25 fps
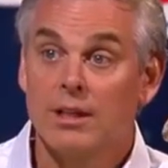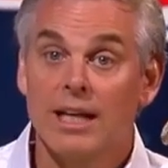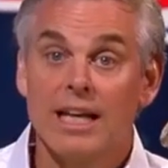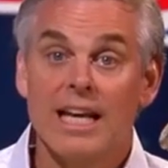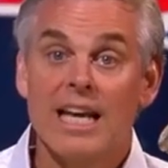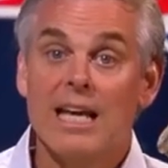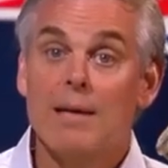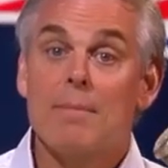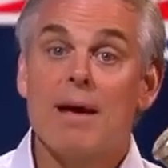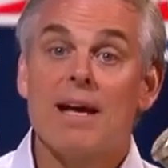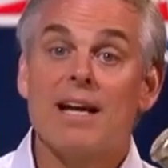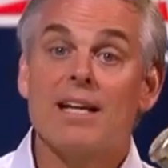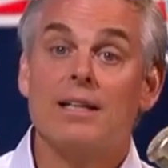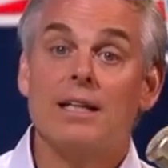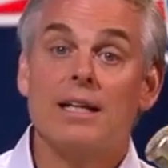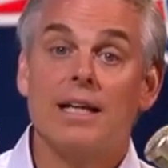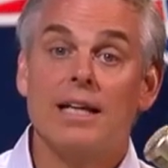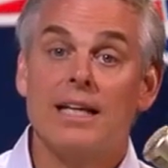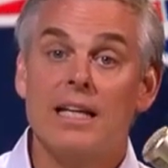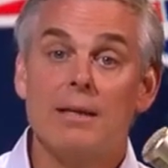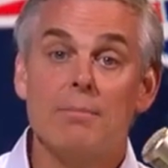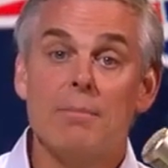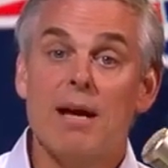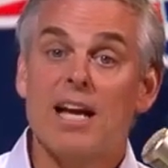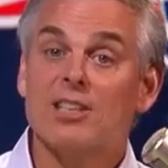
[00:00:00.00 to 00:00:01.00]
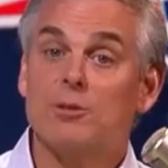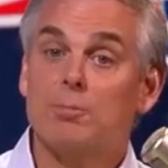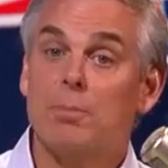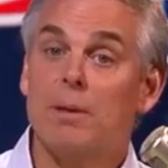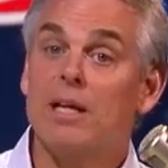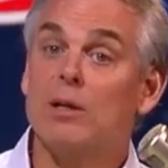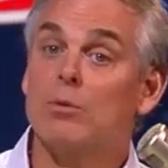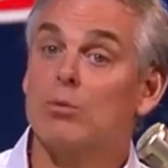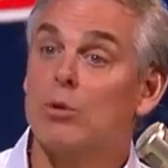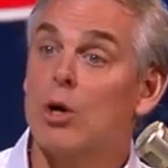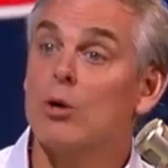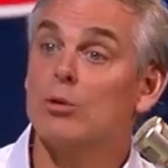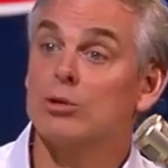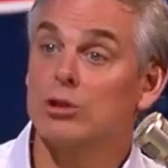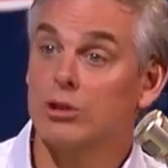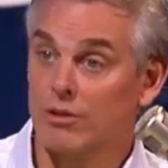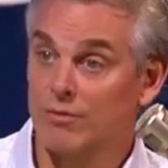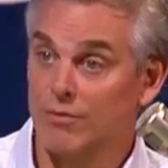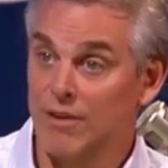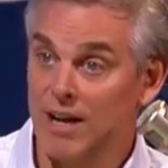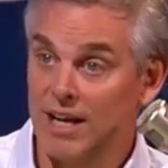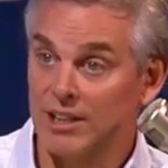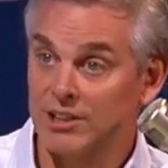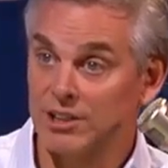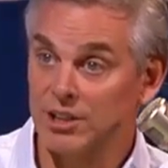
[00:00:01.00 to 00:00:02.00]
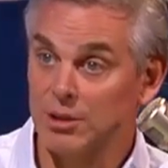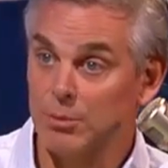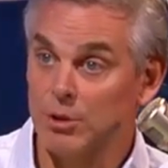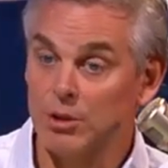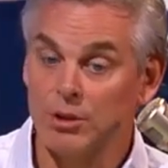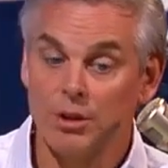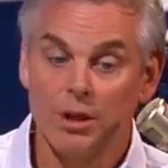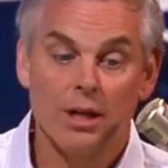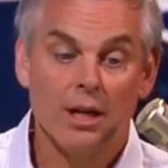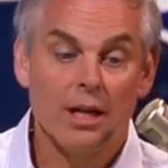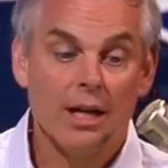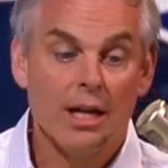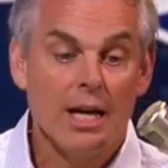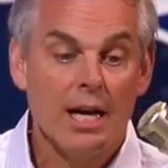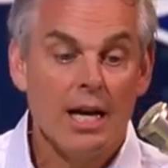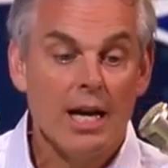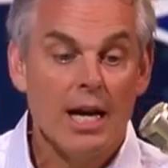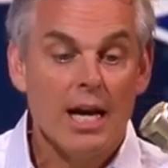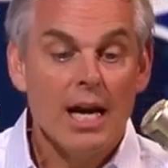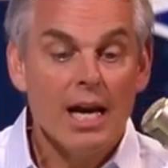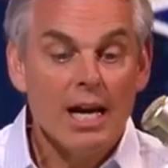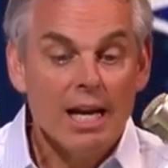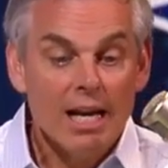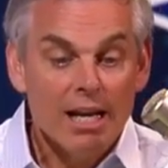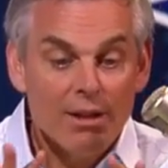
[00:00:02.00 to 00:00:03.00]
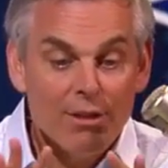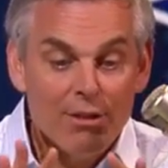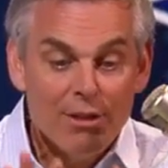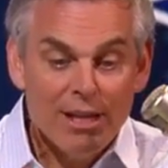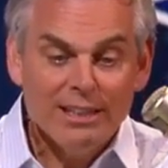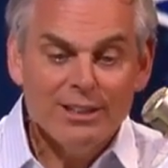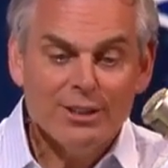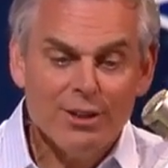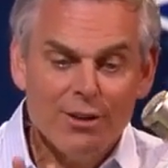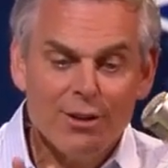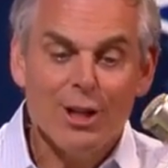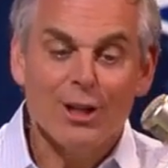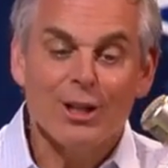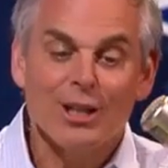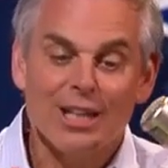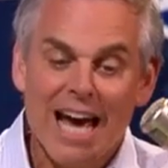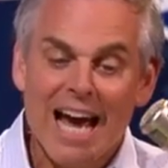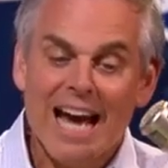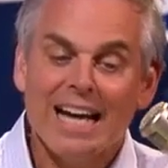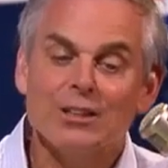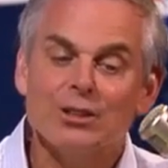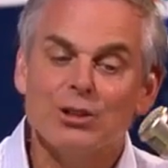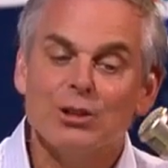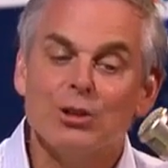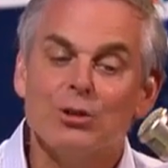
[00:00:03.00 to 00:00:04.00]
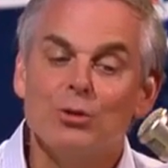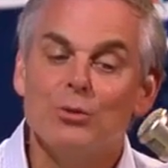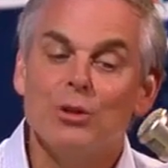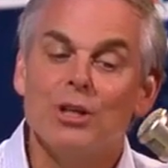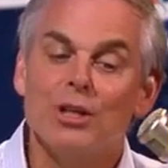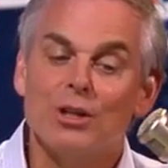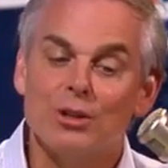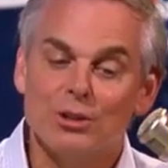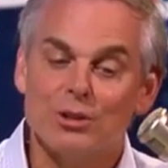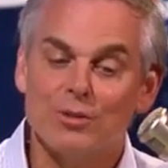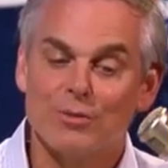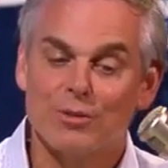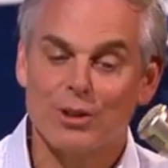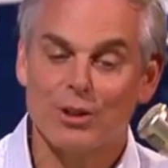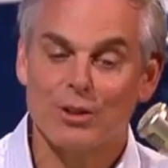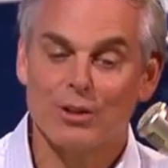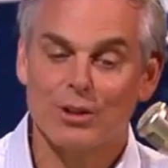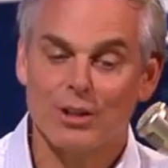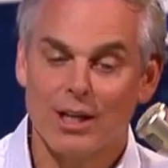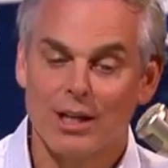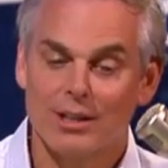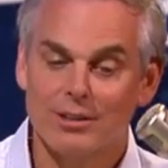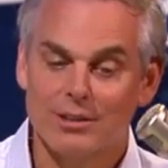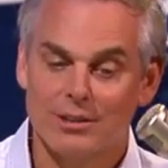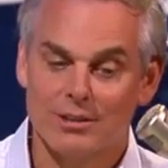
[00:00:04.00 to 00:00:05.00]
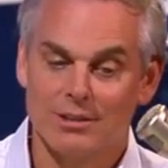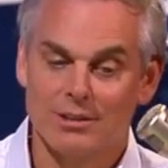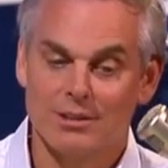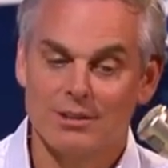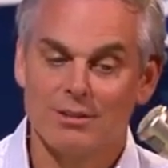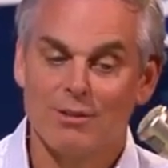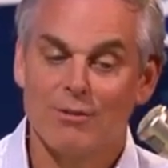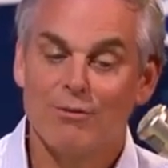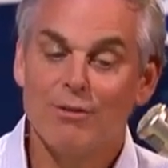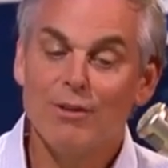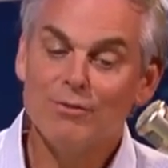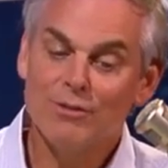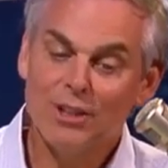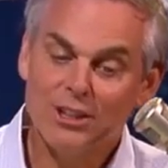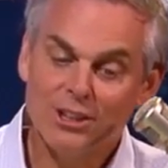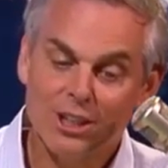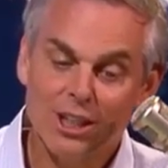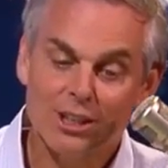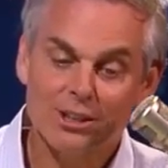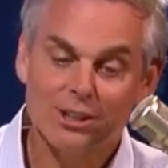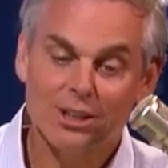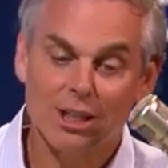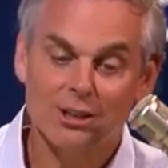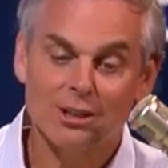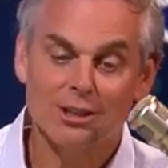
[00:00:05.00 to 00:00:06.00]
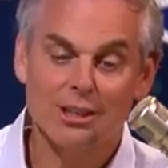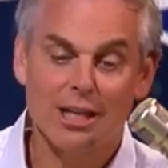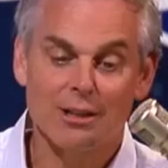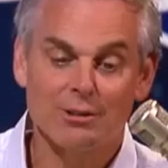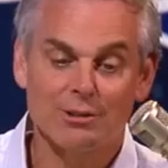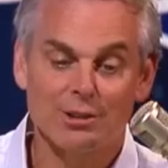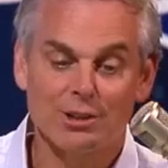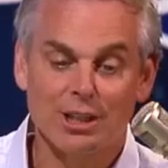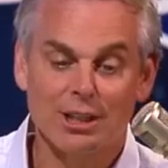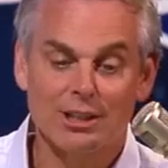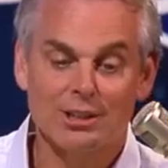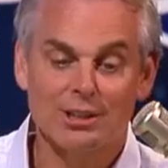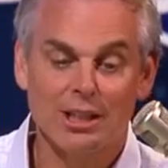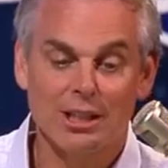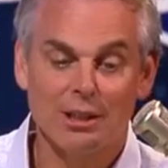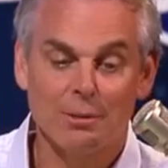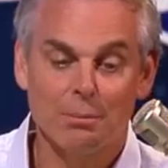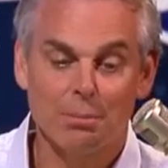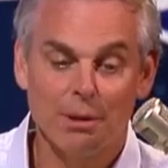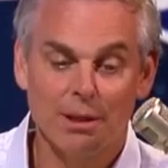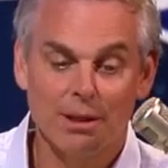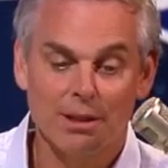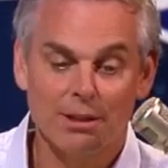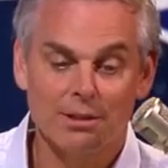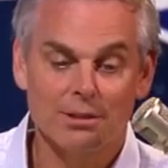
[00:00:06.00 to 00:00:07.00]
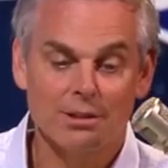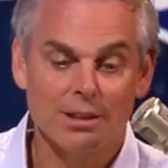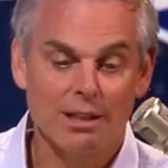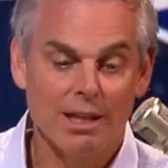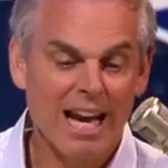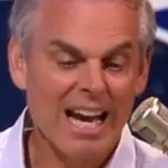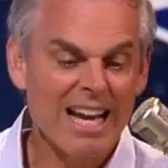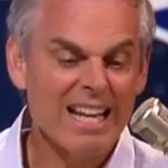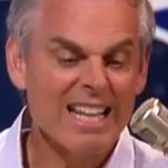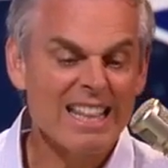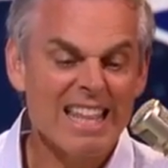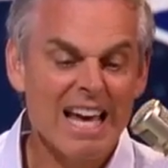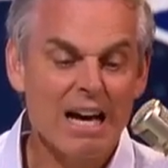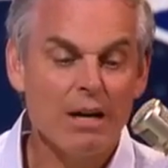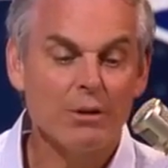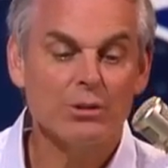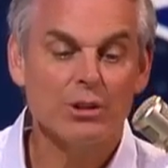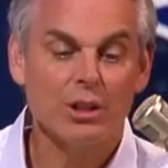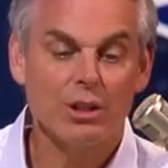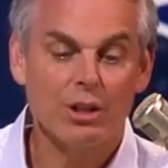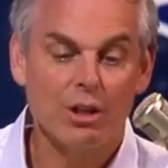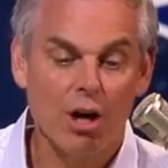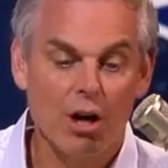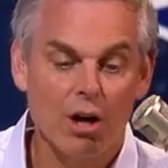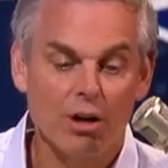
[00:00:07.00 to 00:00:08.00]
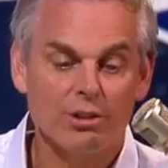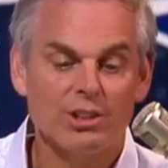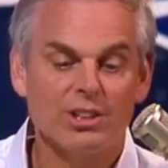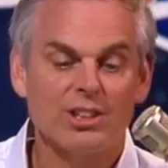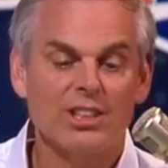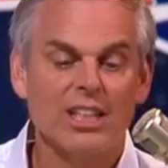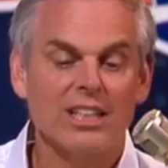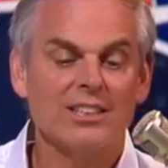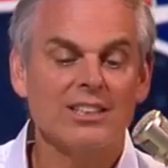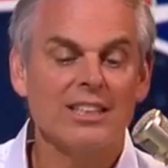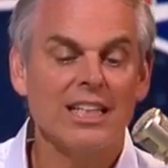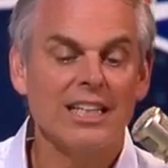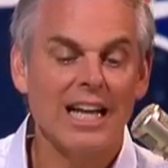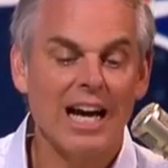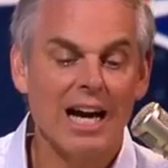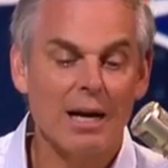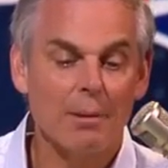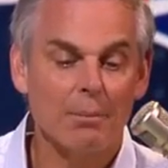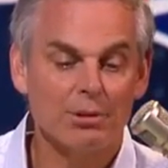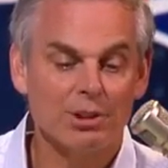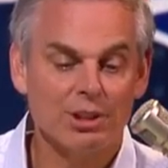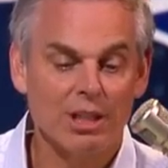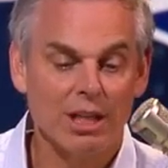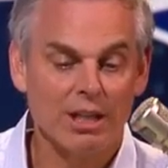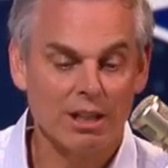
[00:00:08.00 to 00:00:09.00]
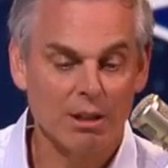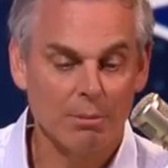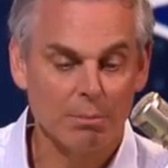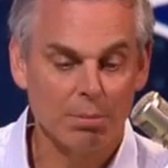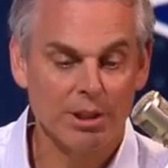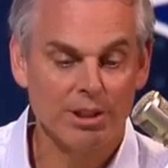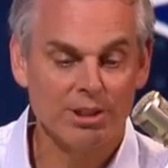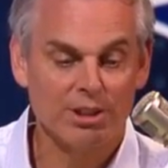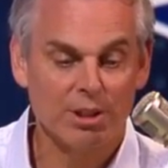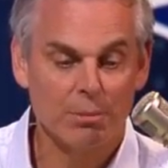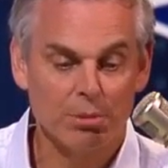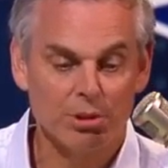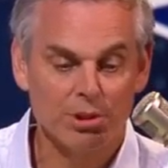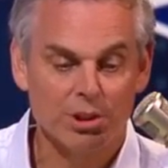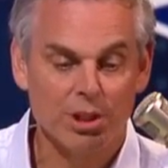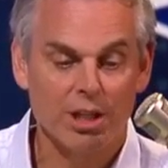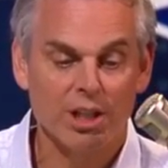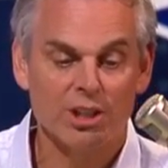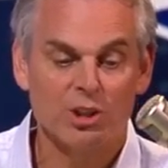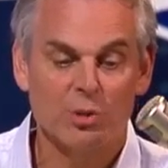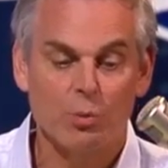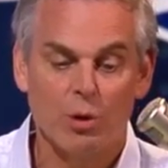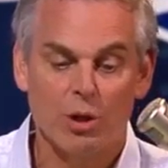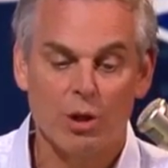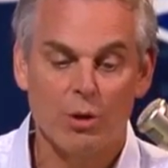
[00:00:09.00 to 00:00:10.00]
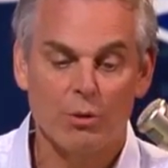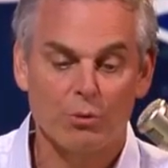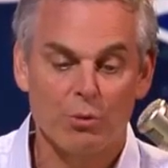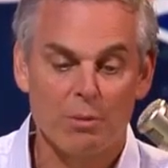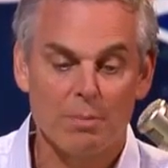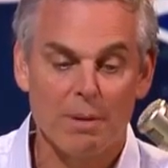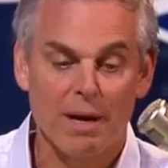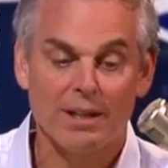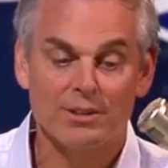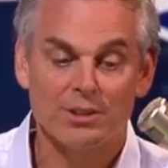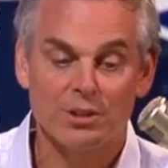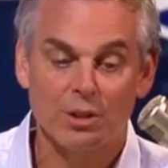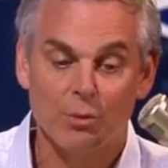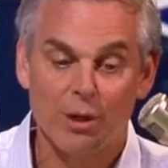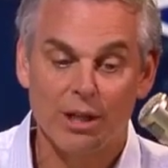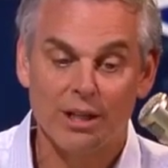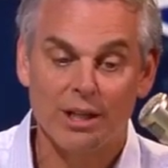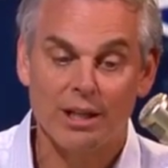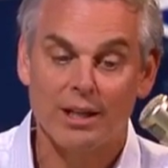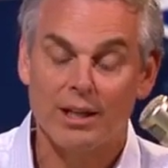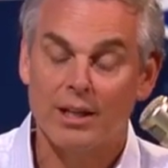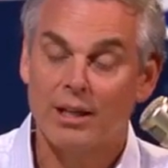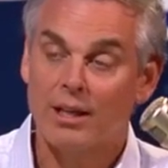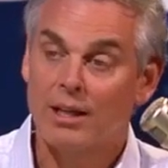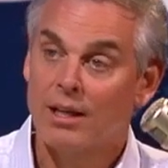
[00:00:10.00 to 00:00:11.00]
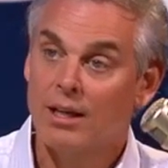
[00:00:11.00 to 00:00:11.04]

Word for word: He makes Pete Rose look fashionable. These are the last 2 years of Kirk Cousins. 56 touchdowns, 16 picks, 8,000 yards, 69% completion percentage, 103 passer rating.